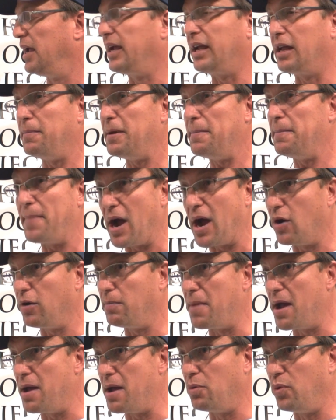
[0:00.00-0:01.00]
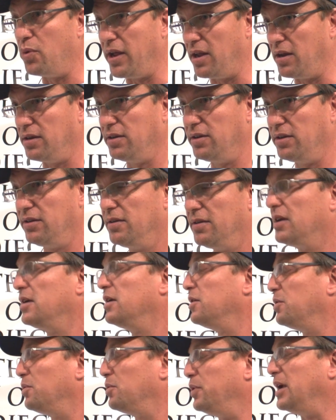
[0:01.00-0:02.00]
It can be powered by wind.
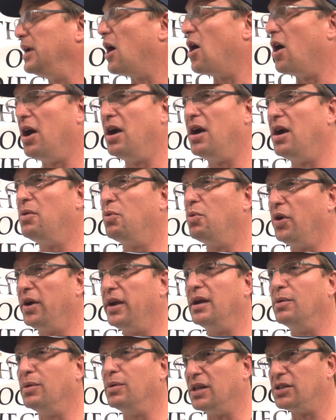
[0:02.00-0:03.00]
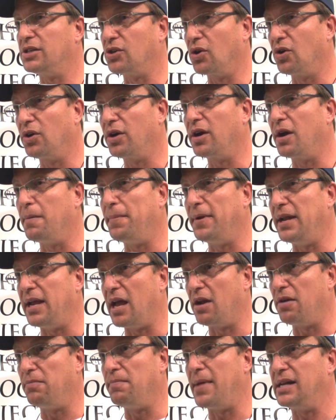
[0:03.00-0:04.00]
We are working with a solar company
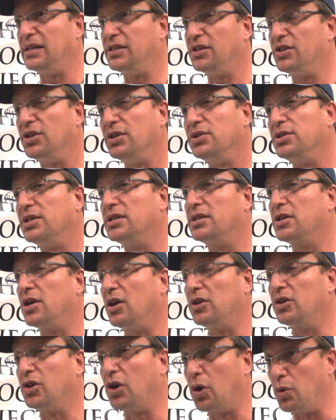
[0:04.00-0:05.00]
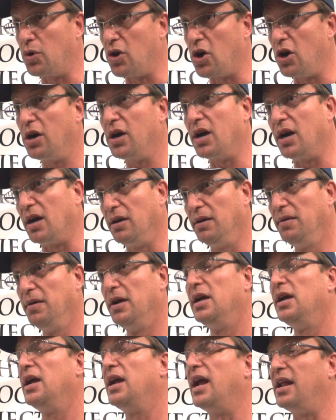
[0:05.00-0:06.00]
out of Massachusetts called Konarka,
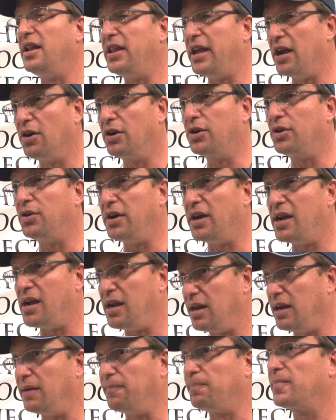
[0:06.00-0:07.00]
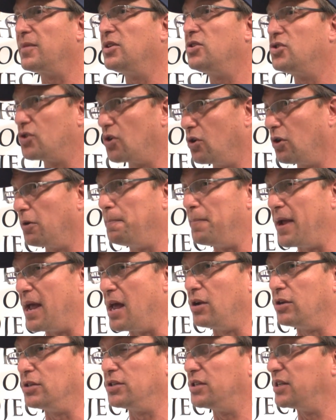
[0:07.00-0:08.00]
and they are creating solar
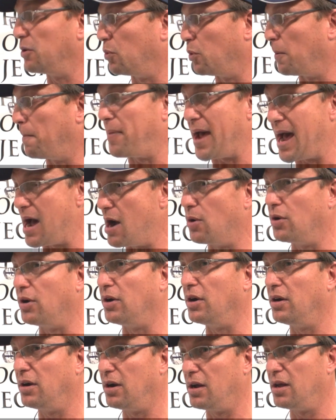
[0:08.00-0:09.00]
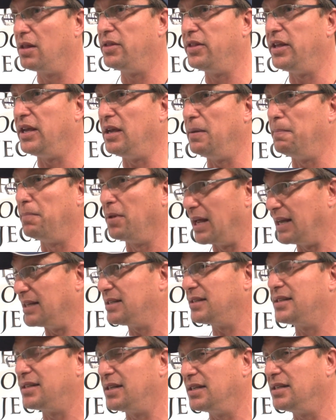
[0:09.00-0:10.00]
panels that will power the
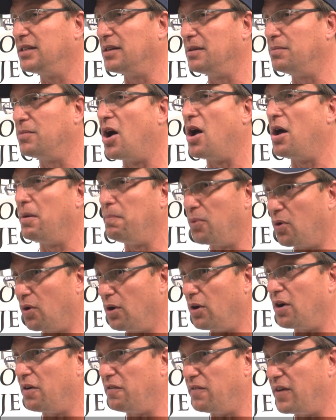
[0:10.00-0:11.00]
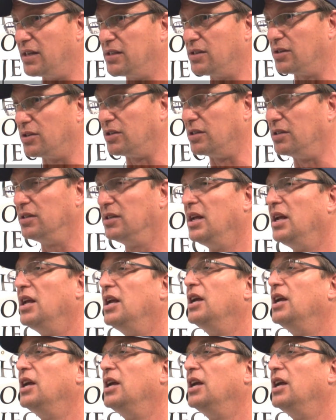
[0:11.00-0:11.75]
Blest system on board our vessel.